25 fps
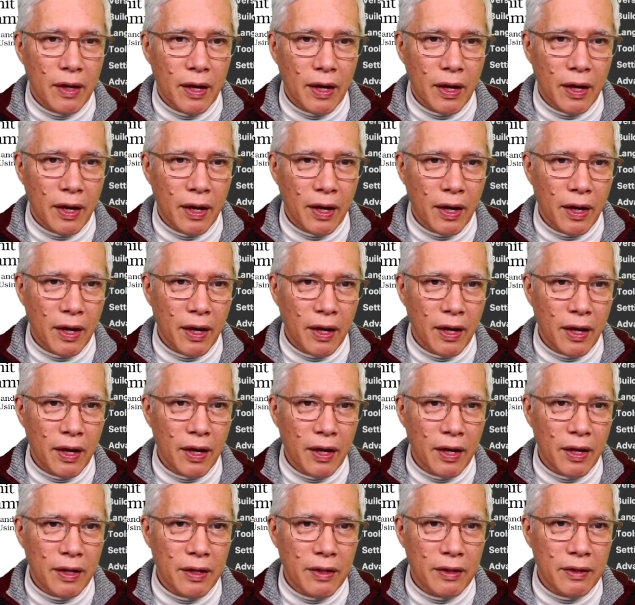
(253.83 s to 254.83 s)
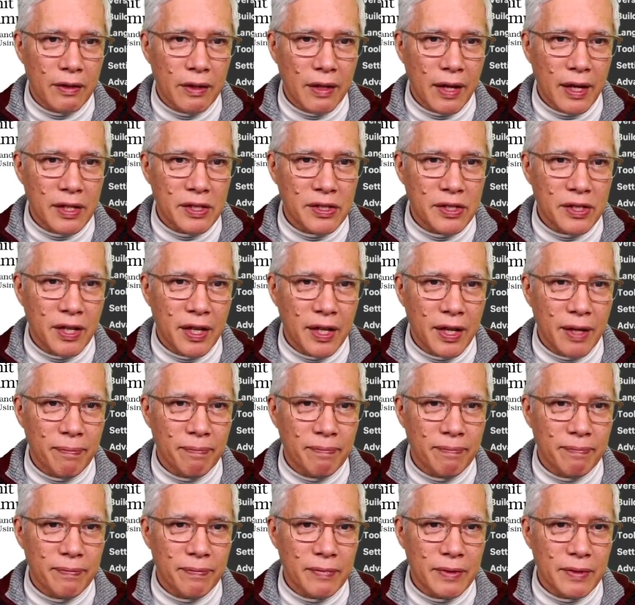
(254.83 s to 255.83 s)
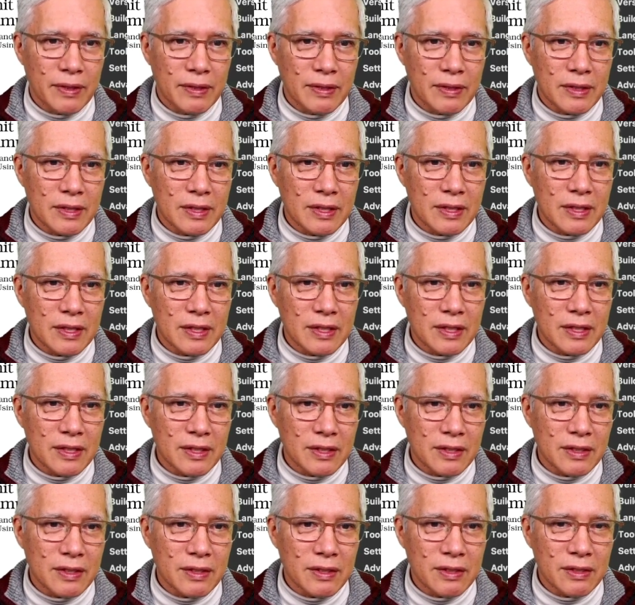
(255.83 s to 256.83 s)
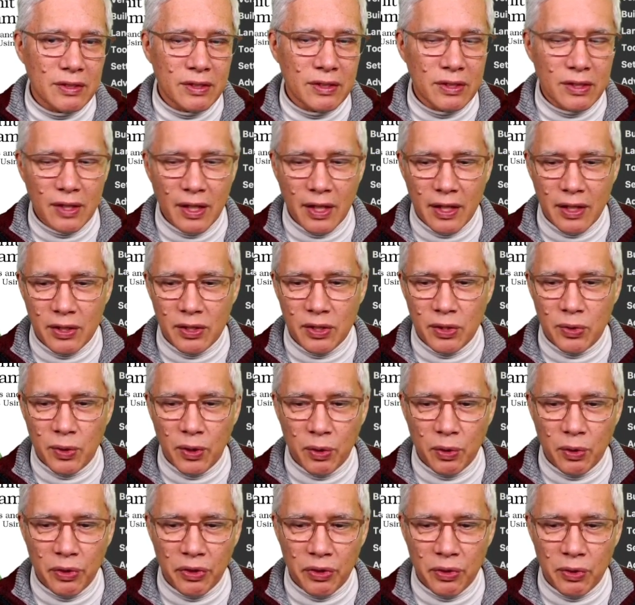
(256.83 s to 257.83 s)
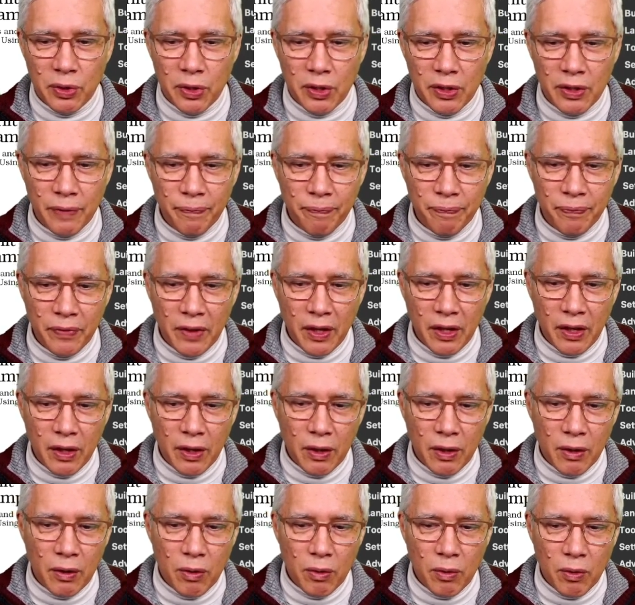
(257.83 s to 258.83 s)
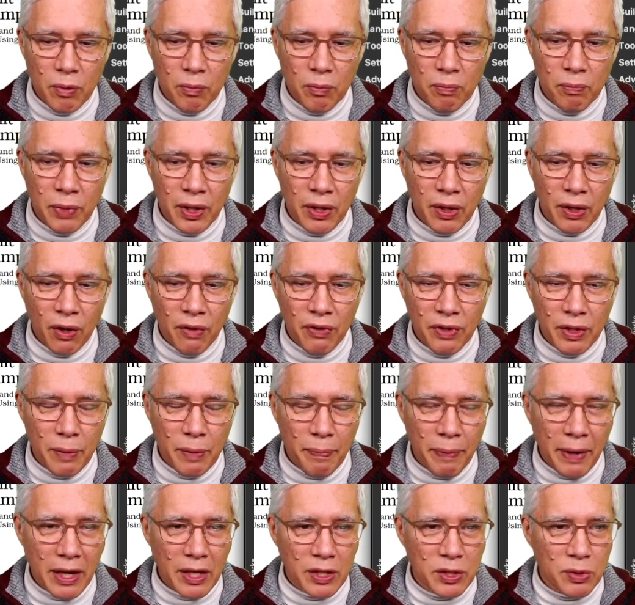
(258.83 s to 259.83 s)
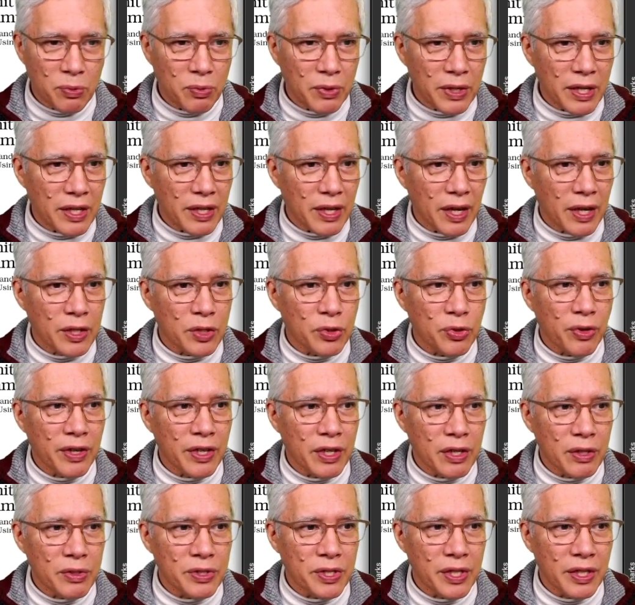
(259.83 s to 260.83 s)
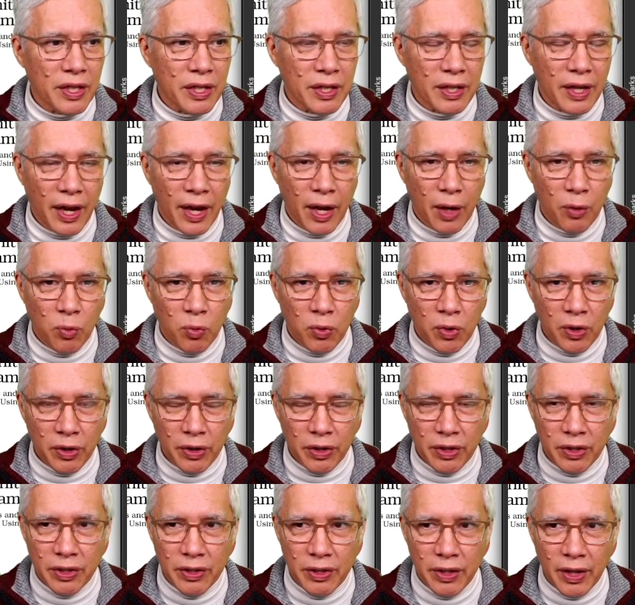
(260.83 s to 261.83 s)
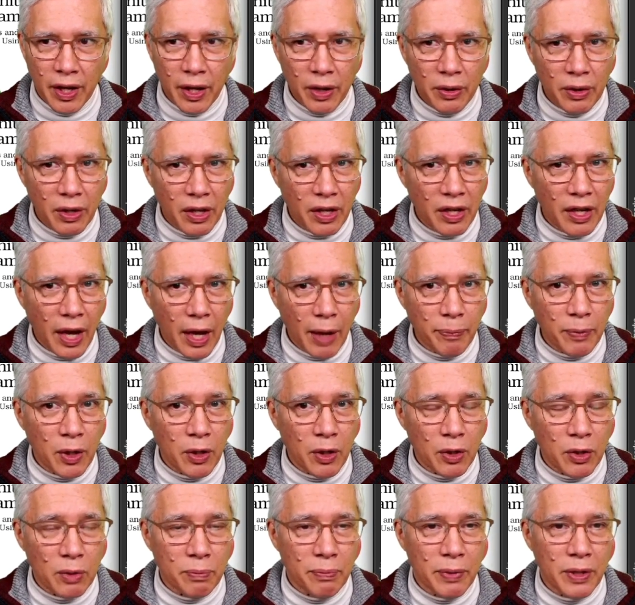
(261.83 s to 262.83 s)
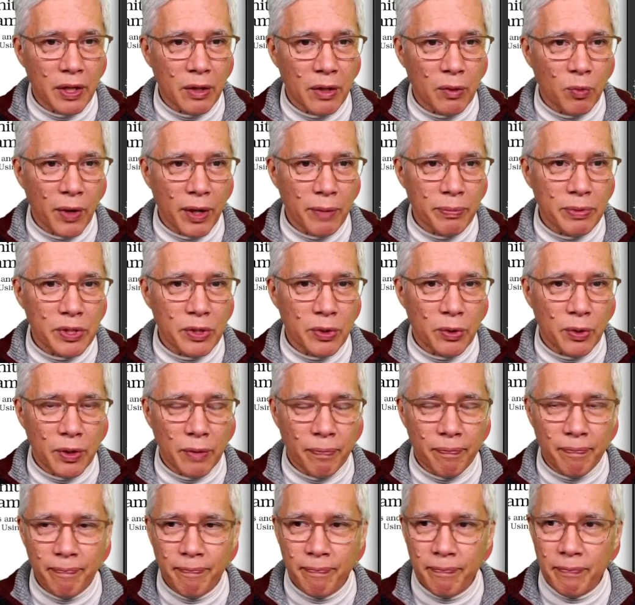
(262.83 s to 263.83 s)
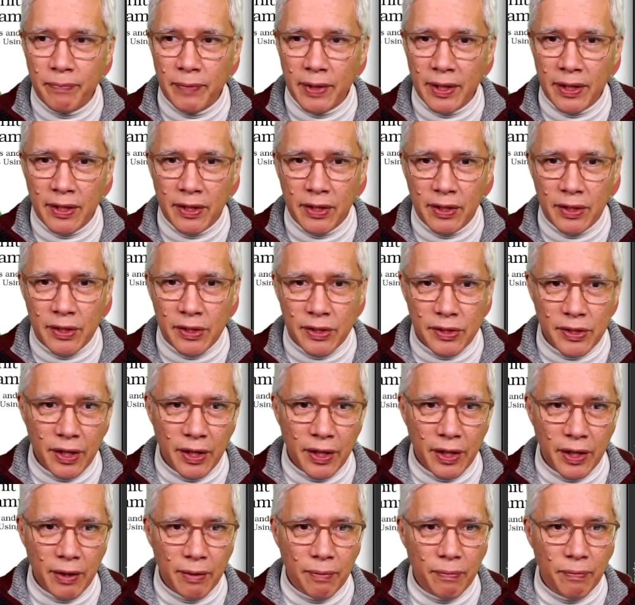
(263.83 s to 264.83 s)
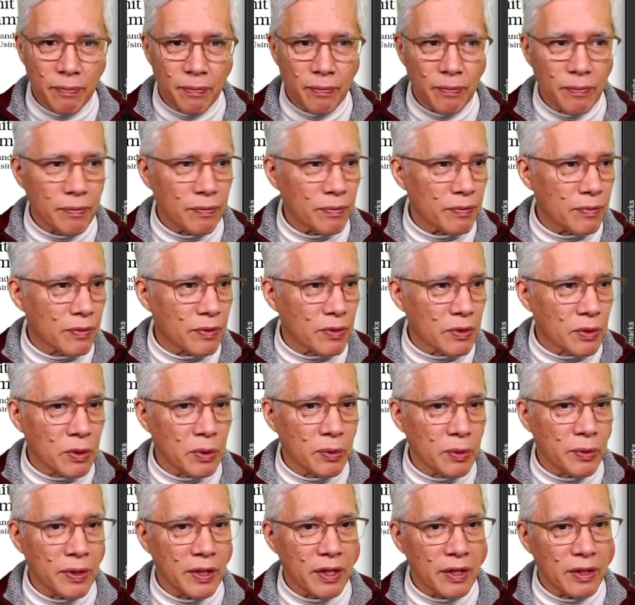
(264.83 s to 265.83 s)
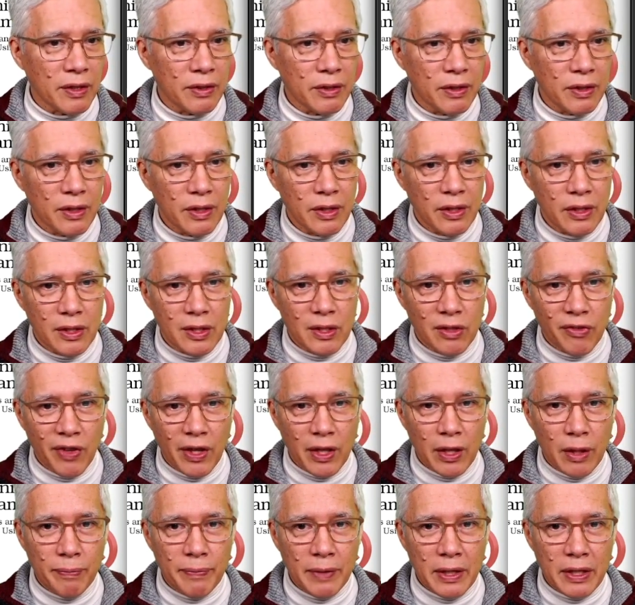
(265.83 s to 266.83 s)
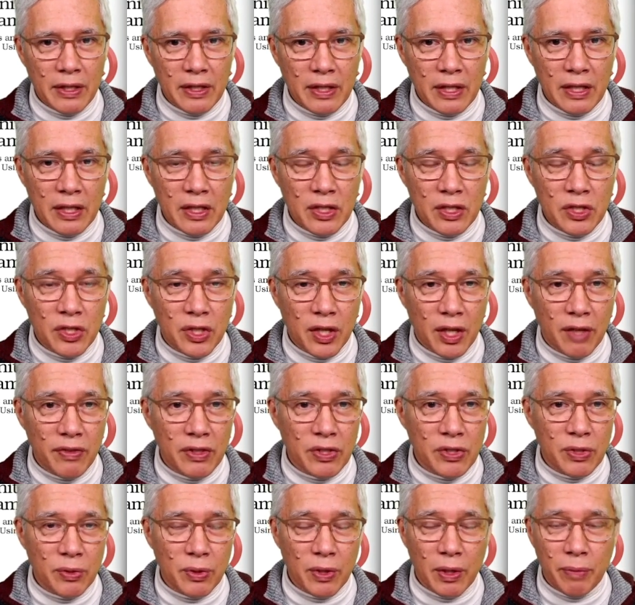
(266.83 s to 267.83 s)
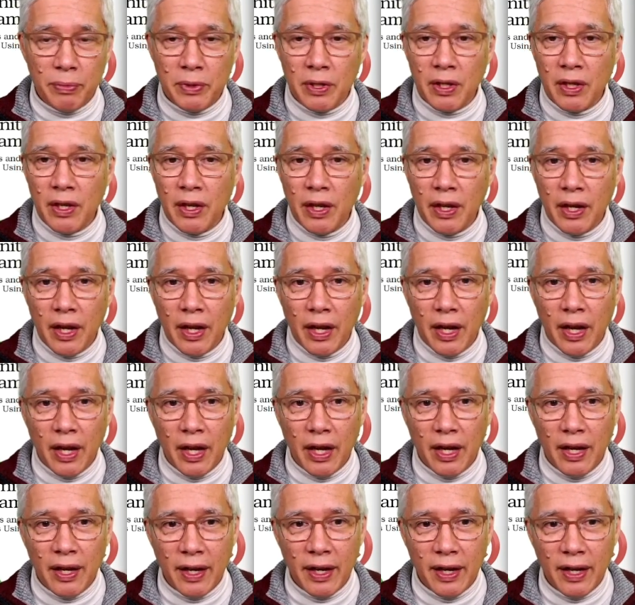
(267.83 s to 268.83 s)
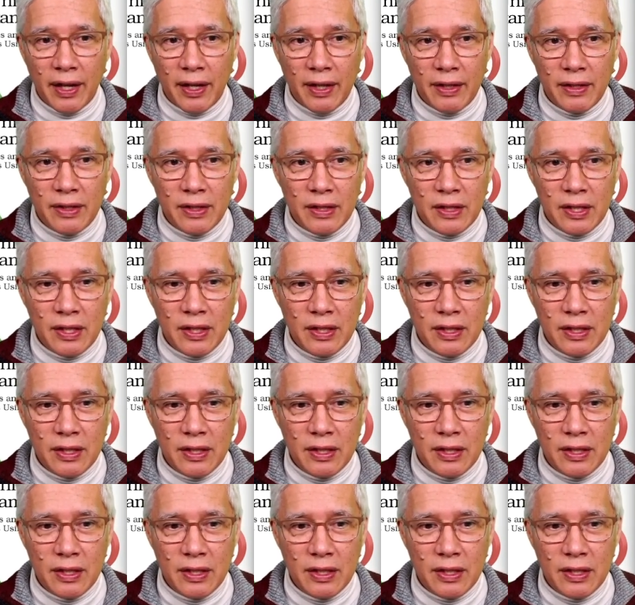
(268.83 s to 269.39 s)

and last time kind of struggled through it. But over the past week, I tried using it at work, not in AppCode, but in WebStorm, because I am doing development in JavaScript. And